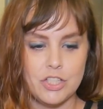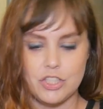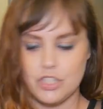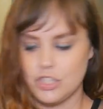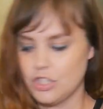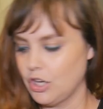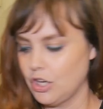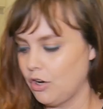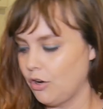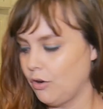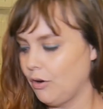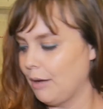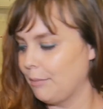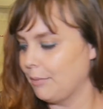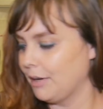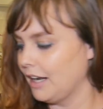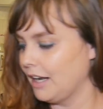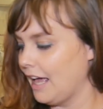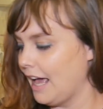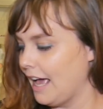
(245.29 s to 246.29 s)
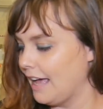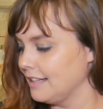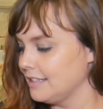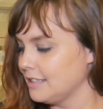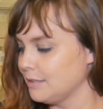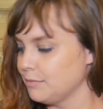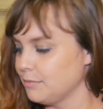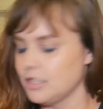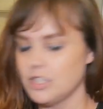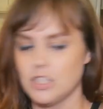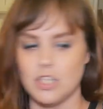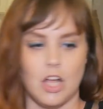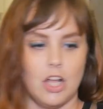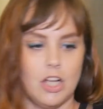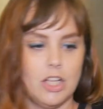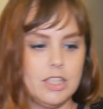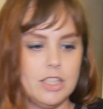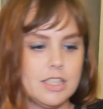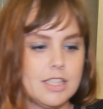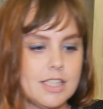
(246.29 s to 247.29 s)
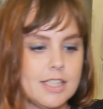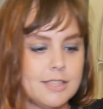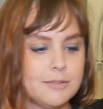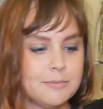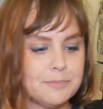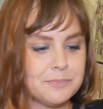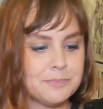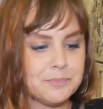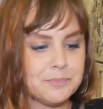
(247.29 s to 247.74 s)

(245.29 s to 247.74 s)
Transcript: So I'm going to add some salt.